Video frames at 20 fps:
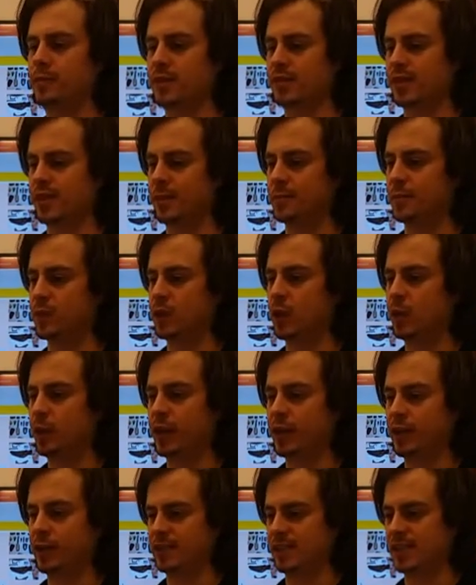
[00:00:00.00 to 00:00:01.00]
some
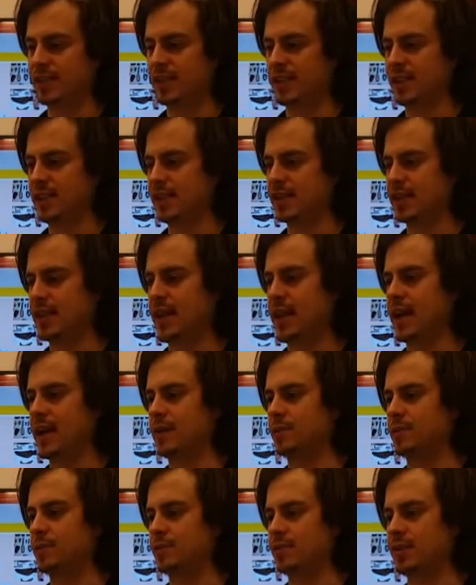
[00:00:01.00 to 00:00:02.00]
loaning of seeds and
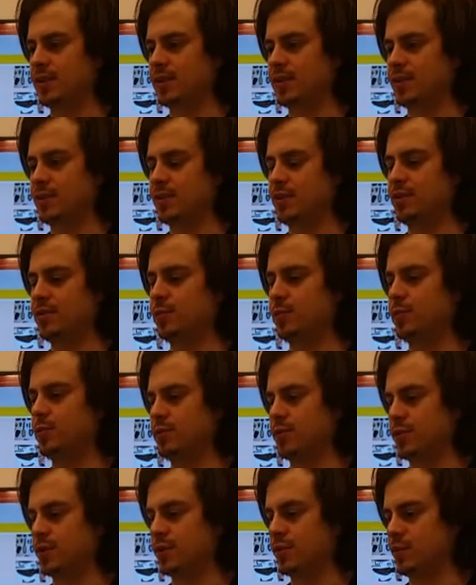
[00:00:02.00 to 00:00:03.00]
animals and
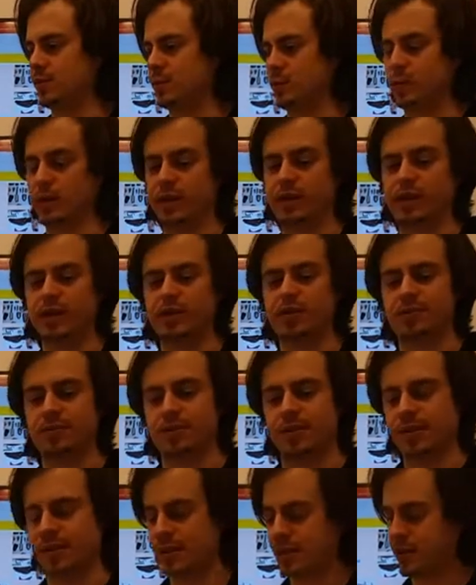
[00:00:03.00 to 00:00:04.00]
tools with
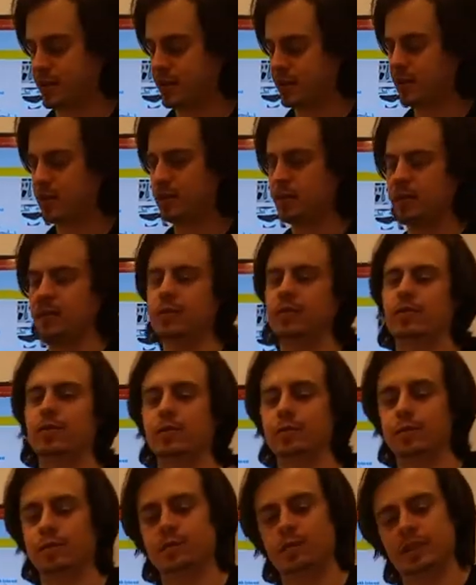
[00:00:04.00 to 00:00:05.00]
interest.
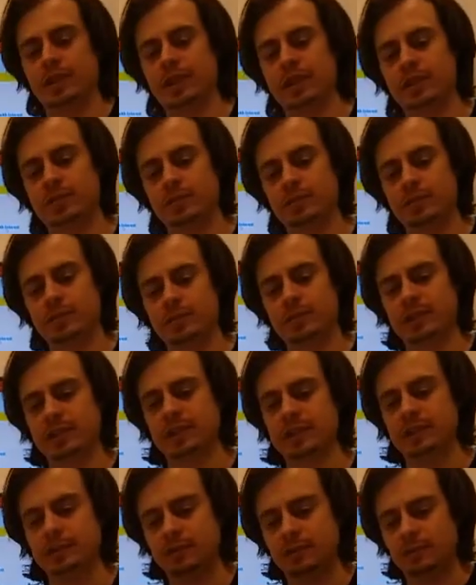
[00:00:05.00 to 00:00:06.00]

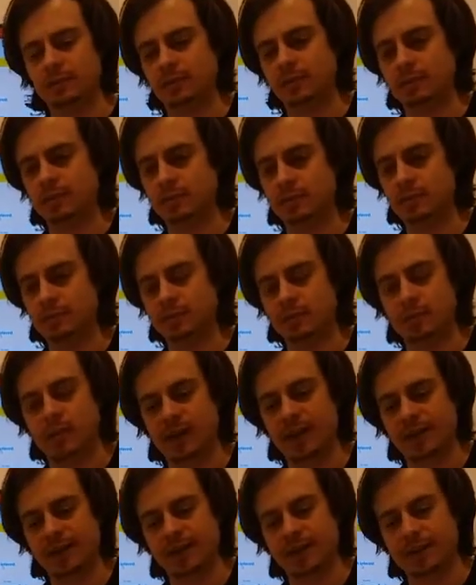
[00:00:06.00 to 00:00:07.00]
Early
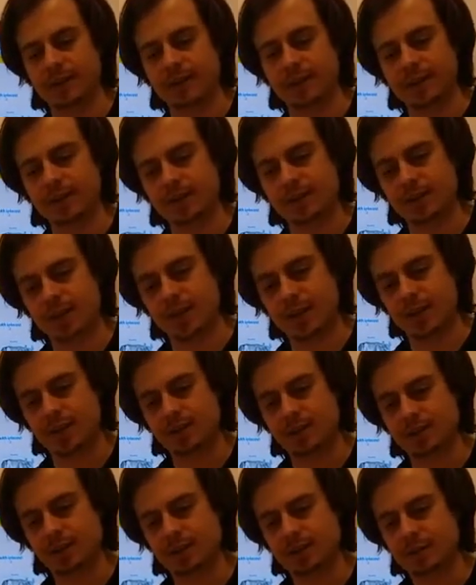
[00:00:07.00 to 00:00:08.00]
monetary
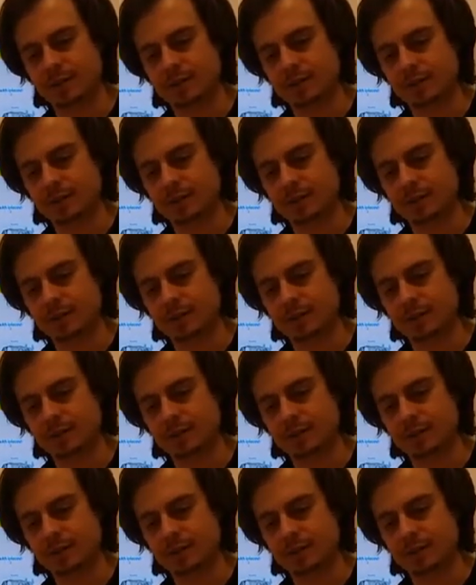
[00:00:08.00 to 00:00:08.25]
exchange.